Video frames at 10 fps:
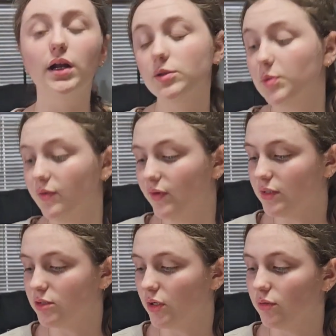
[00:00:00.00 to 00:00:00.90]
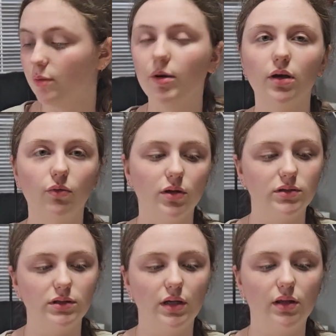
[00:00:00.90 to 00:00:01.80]
is perfect. So the bigger
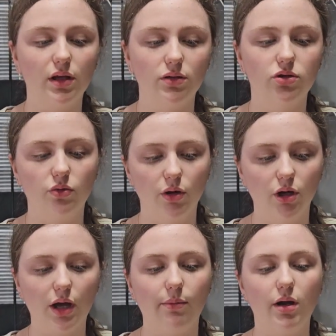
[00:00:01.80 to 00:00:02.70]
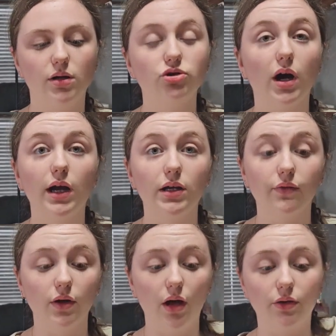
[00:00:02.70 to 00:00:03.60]
ones I think do work. I'm going to try
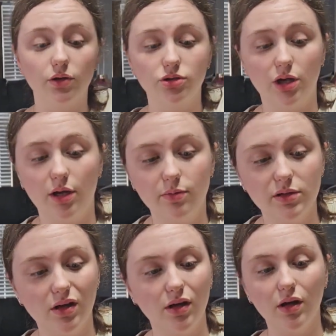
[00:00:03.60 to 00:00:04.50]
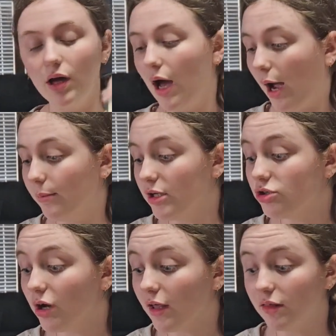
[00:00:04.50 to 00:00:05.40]
different other shapes. I'm going to
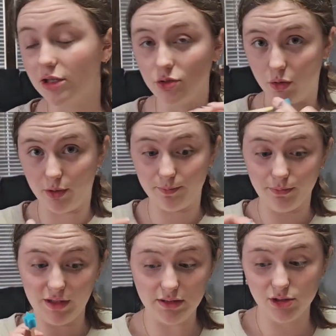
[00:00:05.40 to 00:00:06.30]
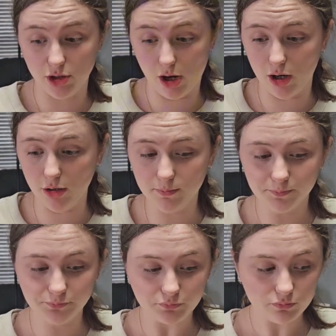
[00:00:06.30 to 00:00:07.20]
try this one, this star.
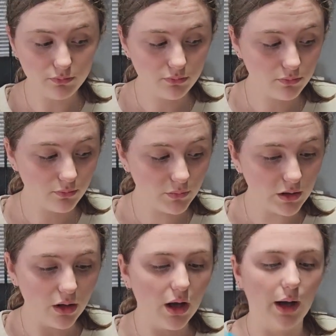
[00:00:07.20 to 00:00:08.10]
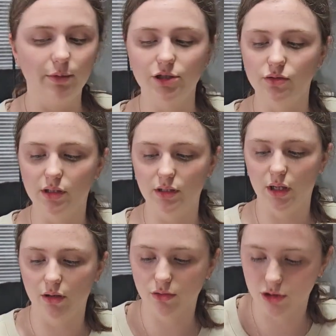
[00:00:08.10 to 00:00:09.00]
I'm going to do it in
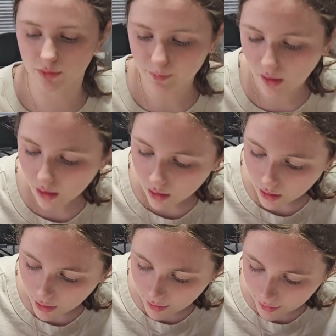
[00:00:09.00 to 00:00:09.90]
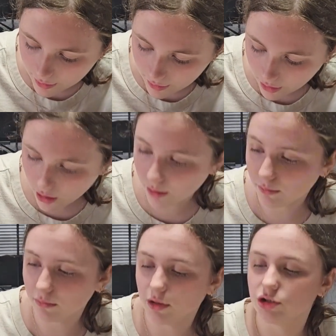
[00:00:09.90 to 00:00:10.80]
yellow too. I
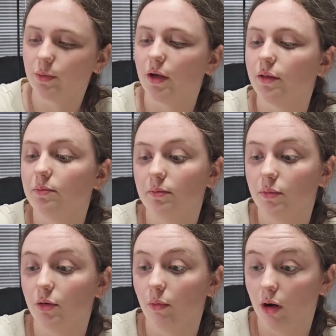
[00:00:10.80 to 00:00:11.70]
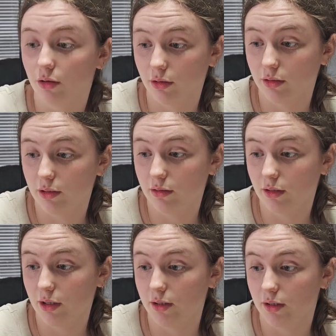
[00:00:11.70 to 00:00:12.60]
should probably put water in that
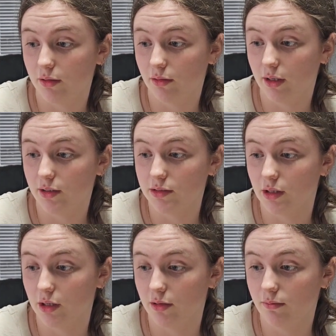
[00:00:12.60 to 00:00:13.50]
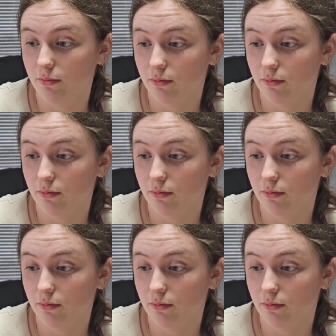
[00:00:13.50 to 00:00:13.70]
like I did last time,